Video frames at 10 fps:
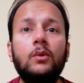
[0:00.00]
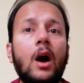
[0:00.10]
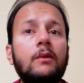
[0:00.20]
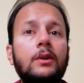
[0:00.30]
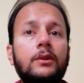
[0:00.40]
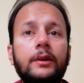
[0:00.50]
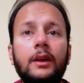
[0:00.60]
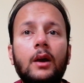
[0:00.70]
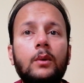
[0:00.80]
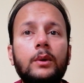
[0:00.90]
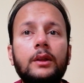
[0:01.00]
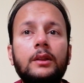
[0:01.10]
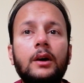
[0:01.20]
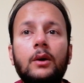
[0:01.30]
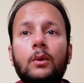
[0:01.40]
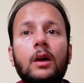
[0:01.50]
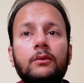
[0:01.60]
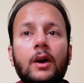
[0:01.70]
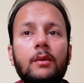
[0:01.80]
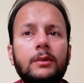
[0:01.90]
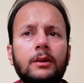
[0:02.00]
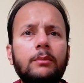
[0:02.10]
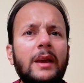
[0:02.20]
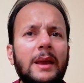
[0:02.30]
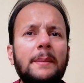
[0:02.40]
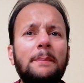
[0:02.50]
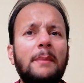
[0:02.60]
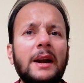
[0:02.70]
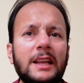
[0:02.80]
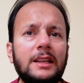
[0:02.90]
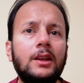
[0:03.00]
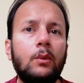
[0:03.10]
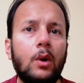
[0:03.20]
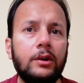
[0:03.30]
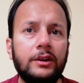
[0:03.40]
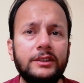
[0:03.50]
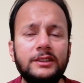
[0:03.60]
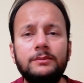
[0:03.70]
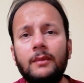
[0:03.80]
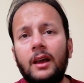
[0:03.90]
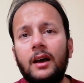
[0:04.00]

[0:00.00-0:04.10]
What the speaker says: rivalry with the royal family may muddy the waters